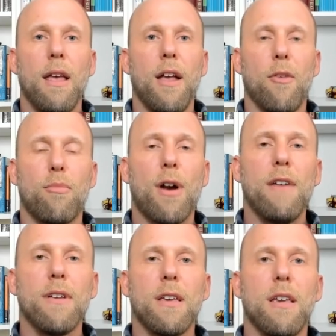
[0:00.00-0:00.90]
And the private
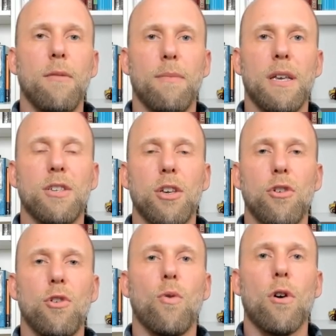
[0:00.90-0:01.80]
key means that
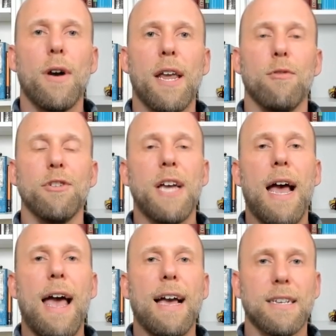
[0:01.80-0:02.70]
you are able to
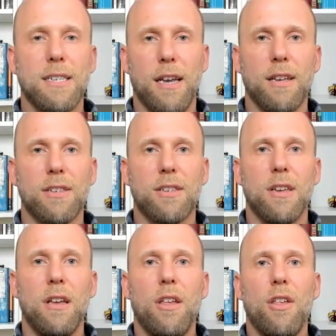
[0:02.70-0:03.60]
access
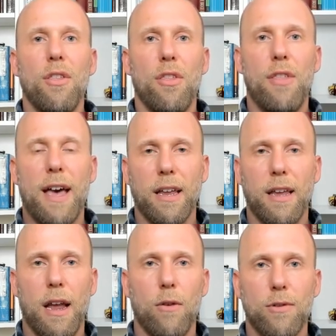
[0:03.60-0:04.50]
that
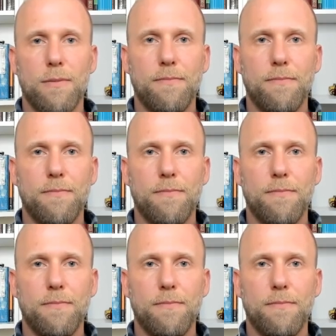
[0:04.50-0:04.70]
account.